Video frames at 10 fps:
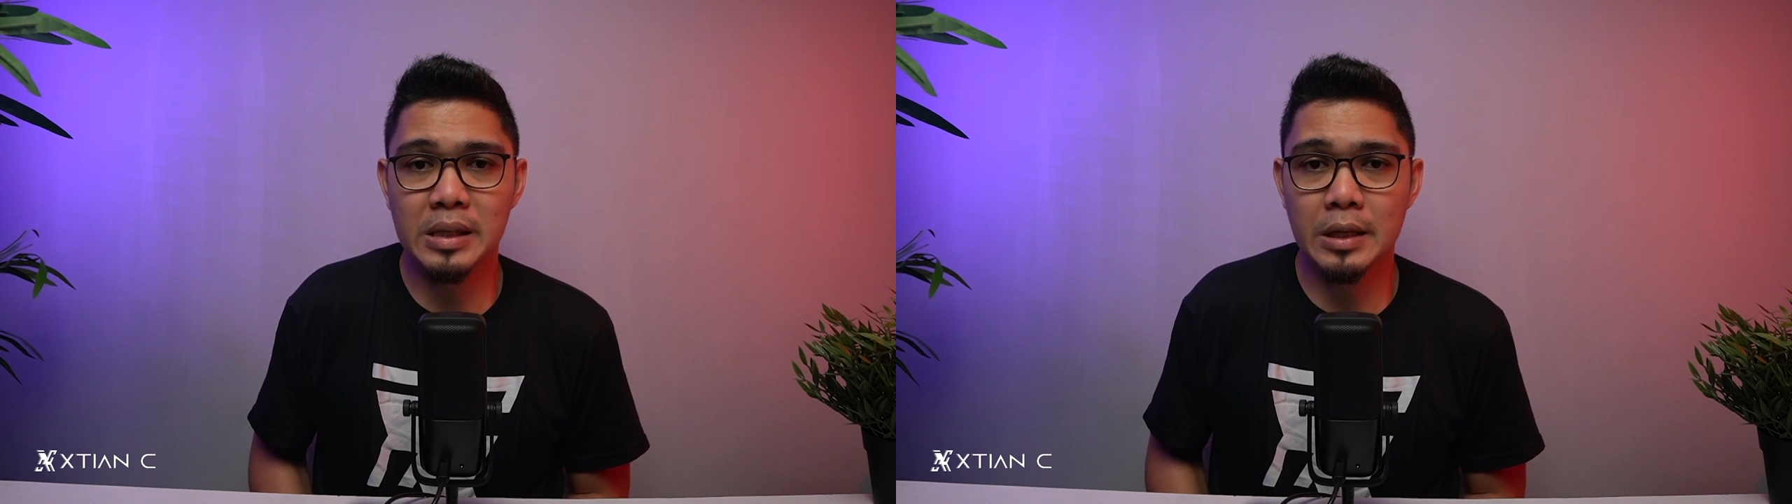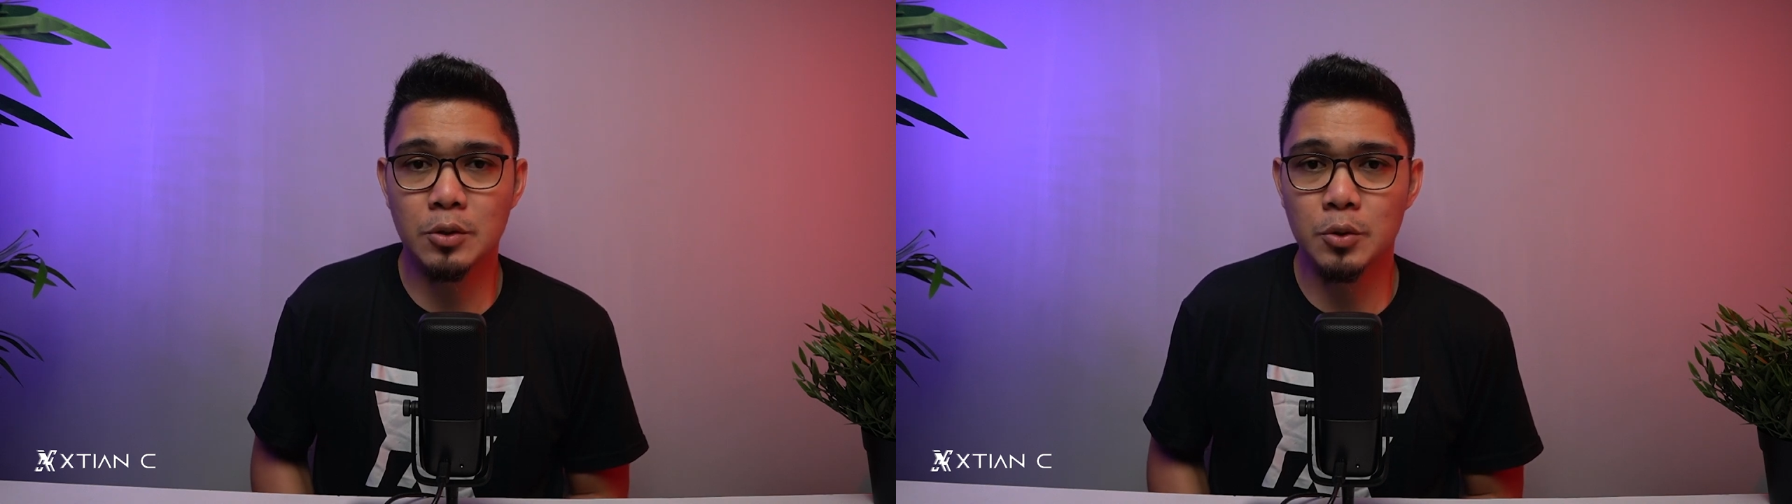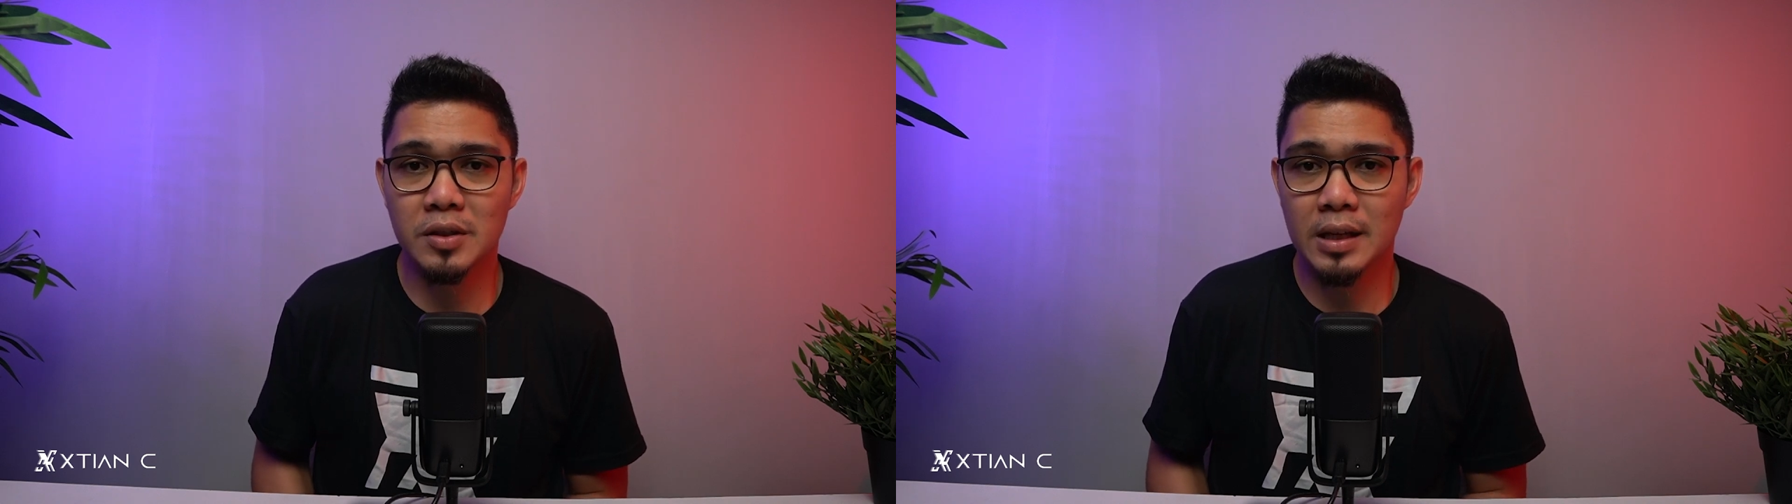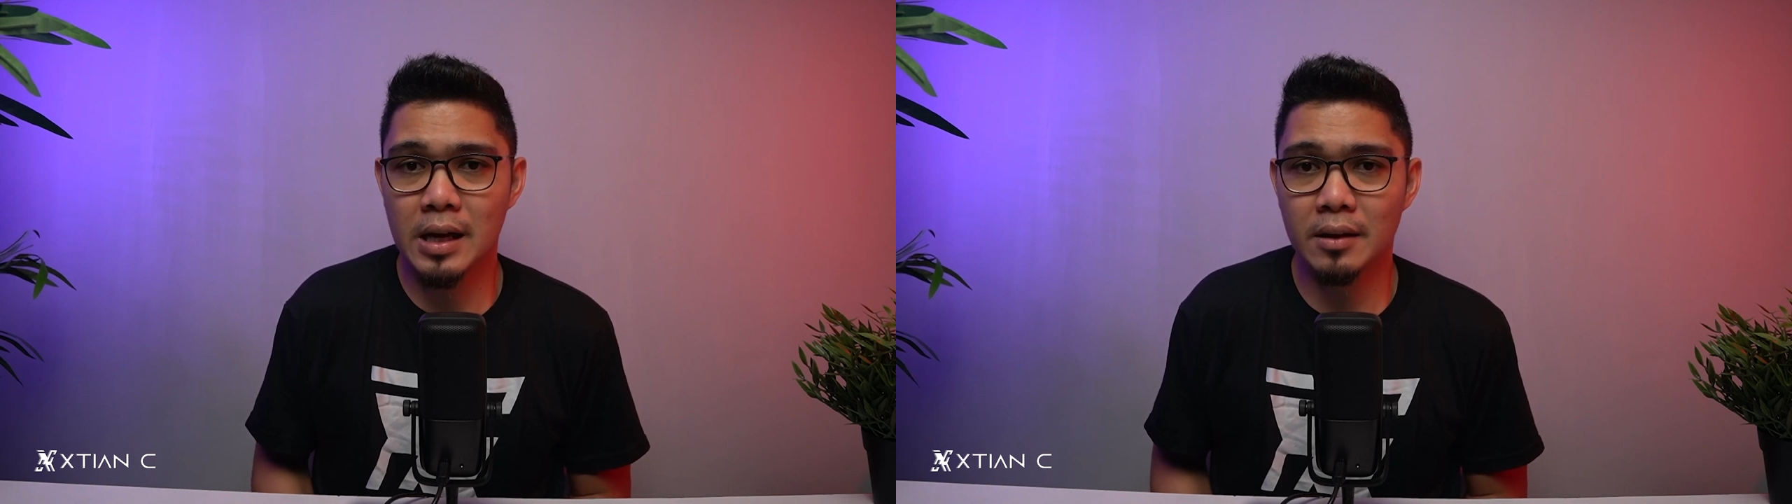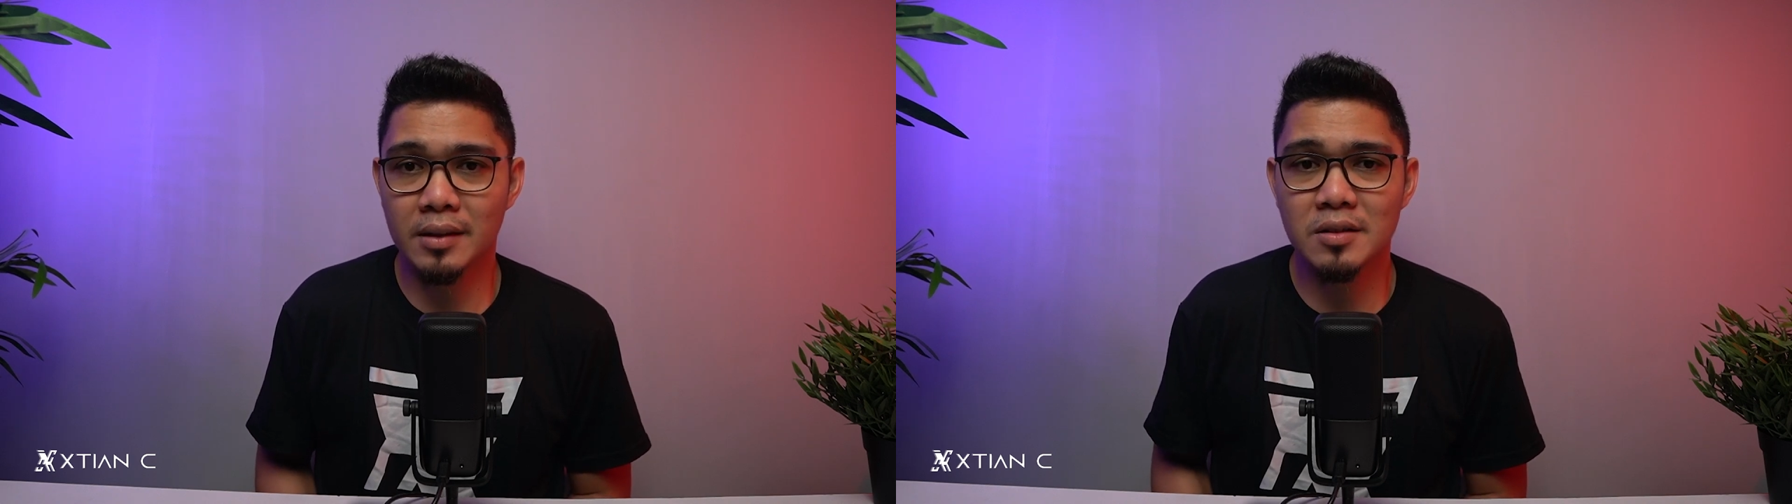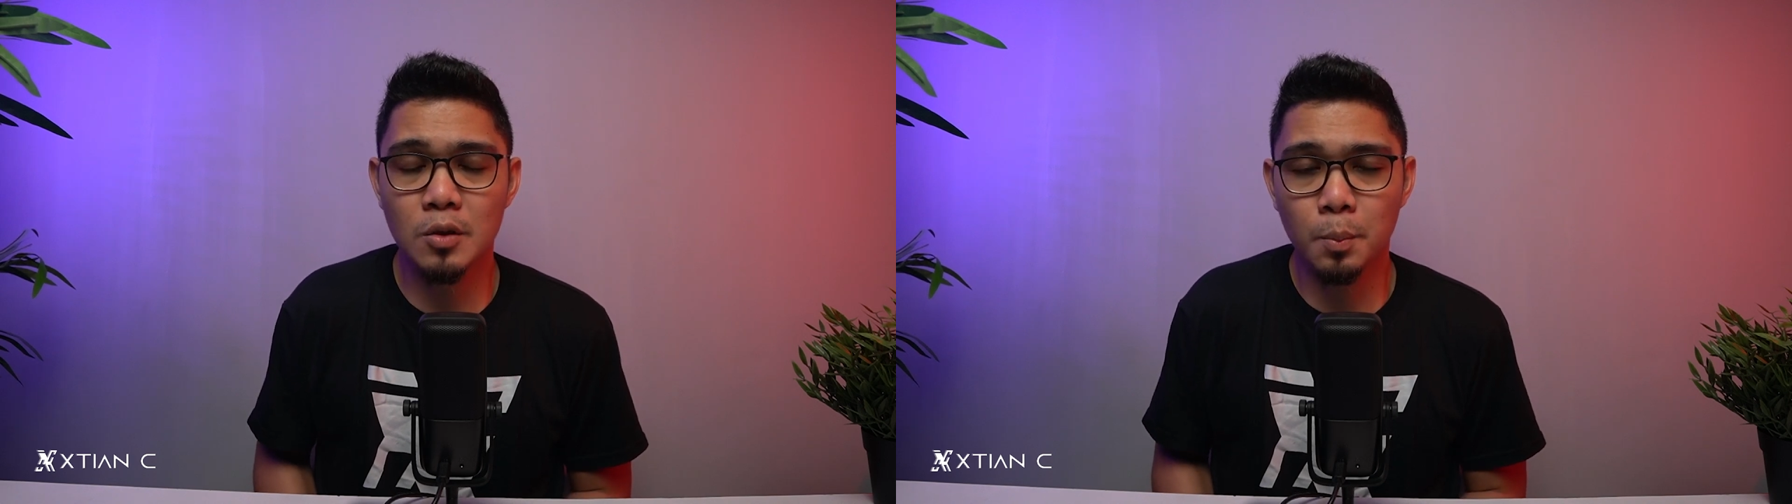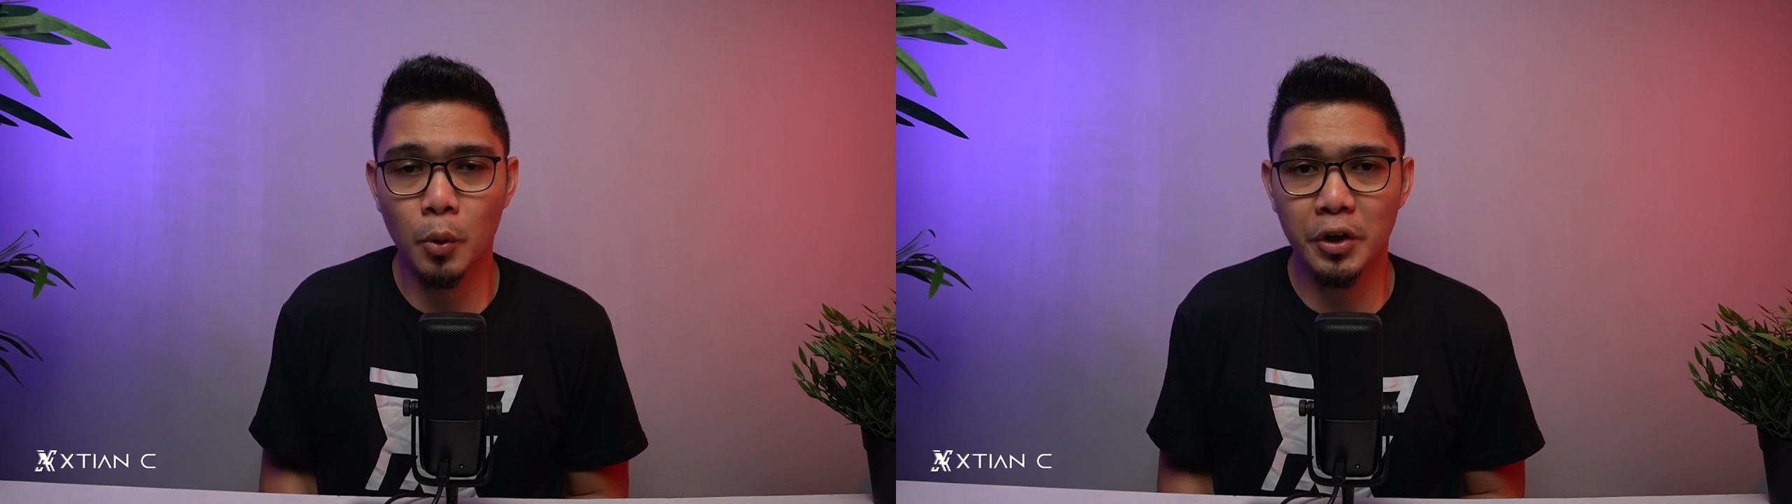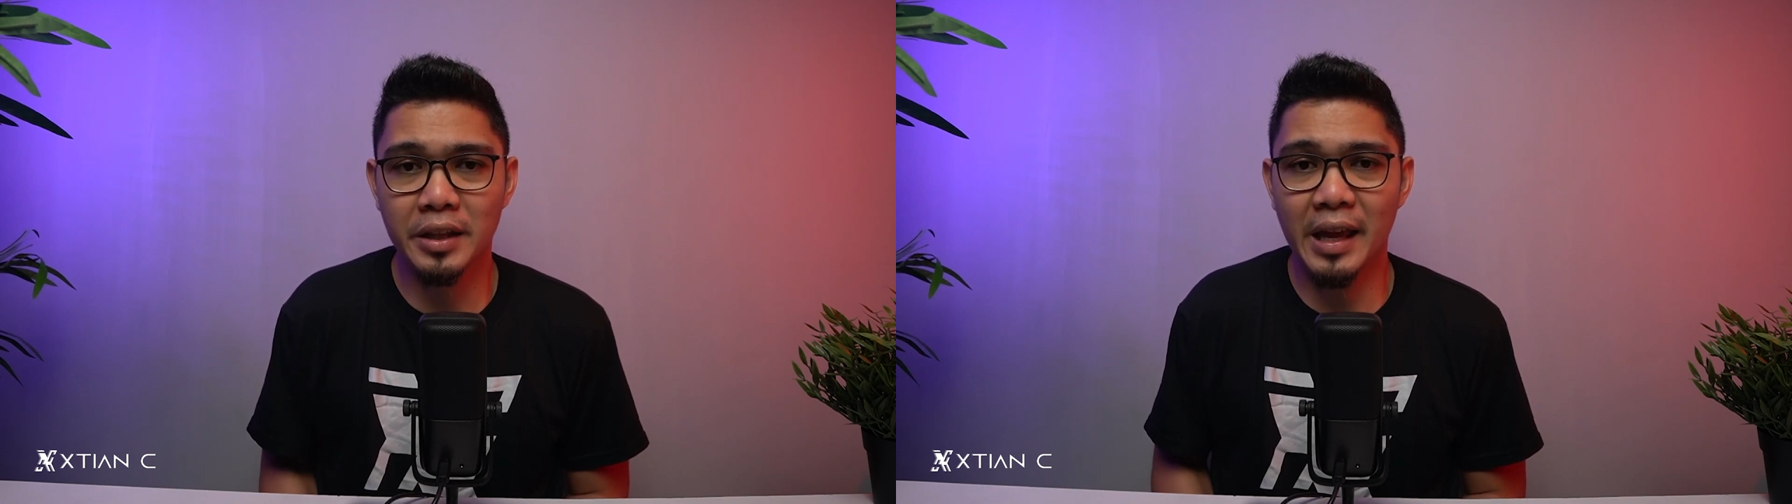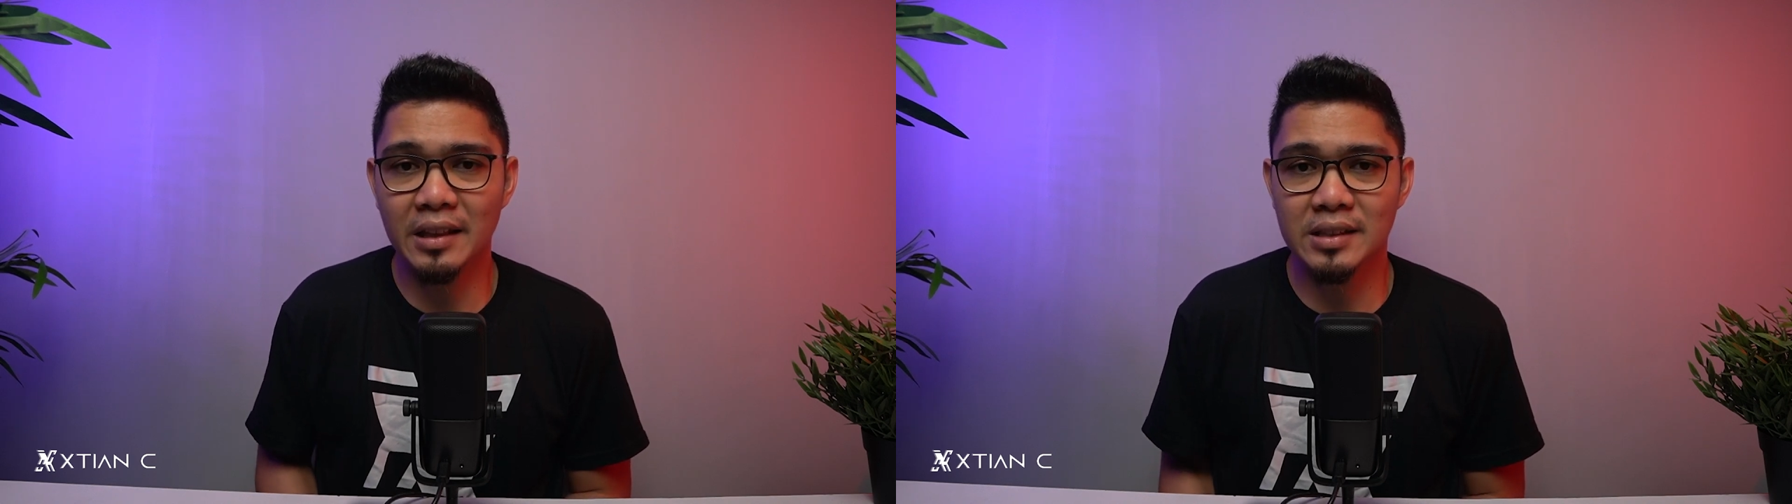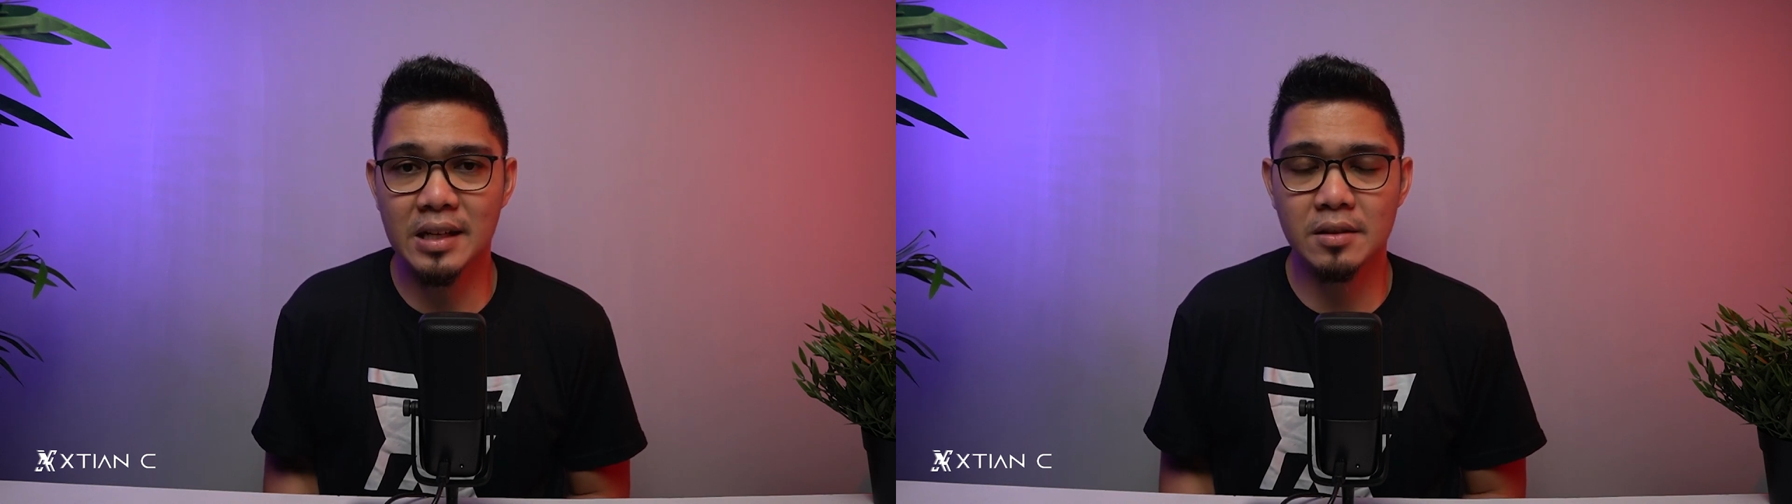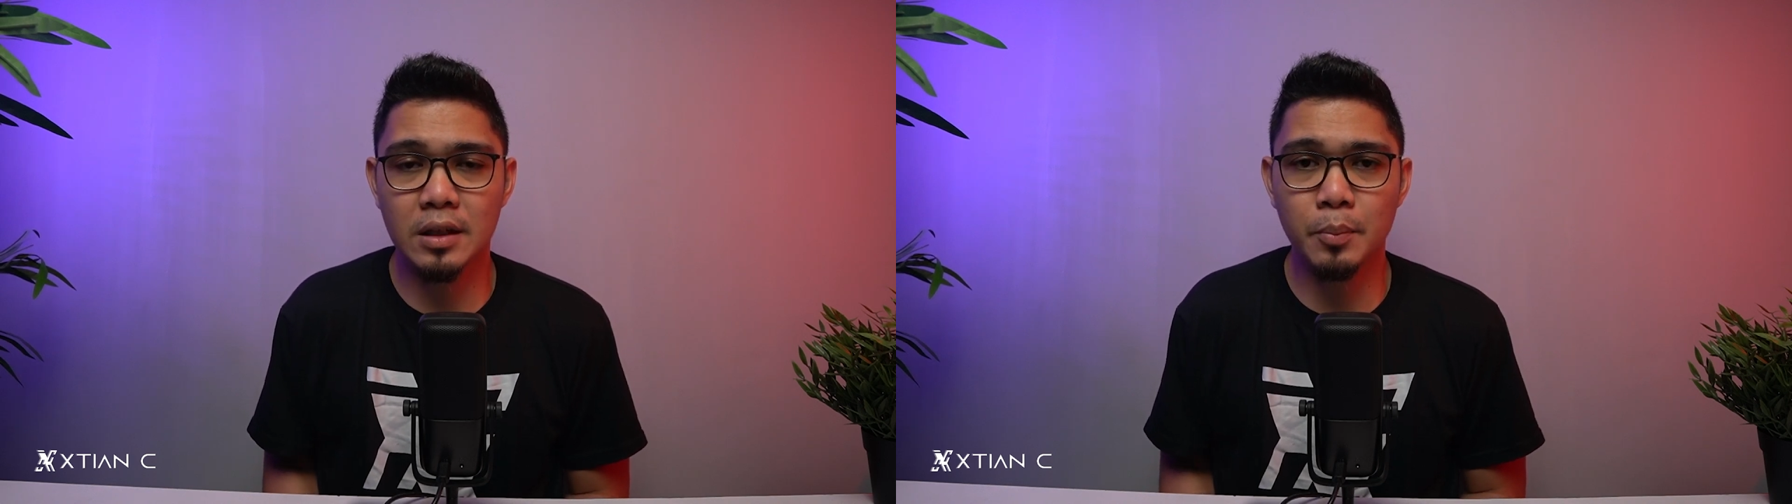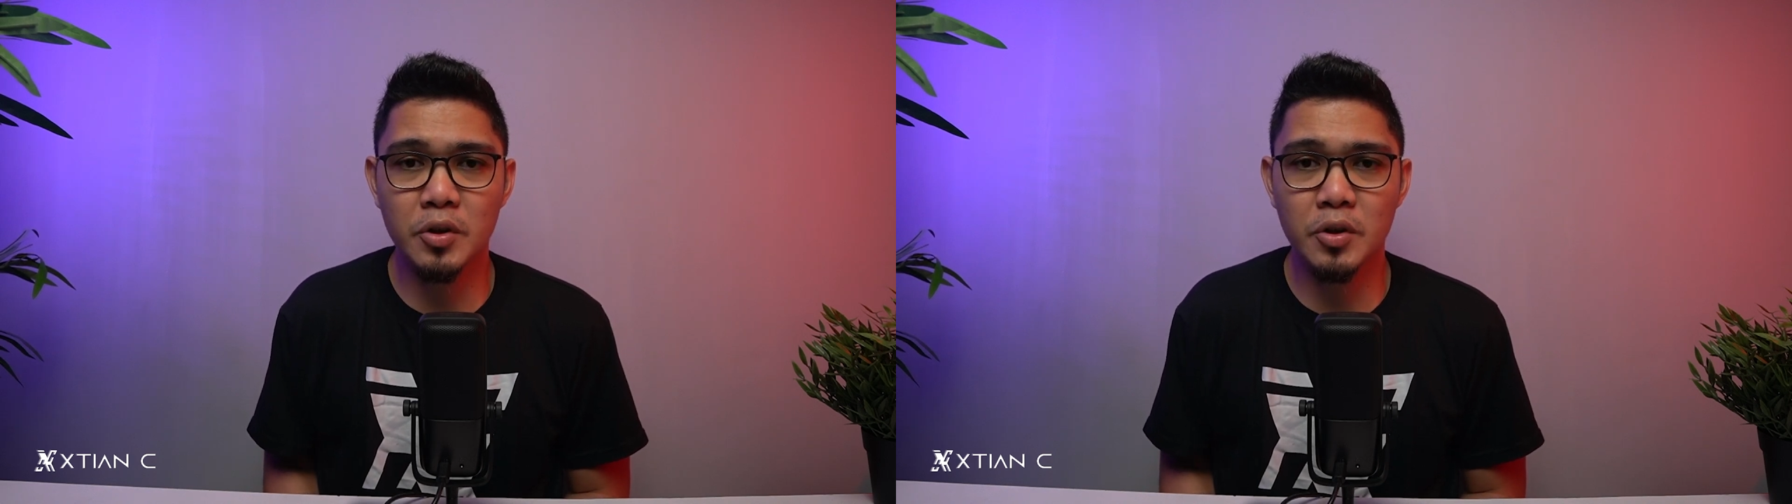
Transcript: S Us nila that support A T X three point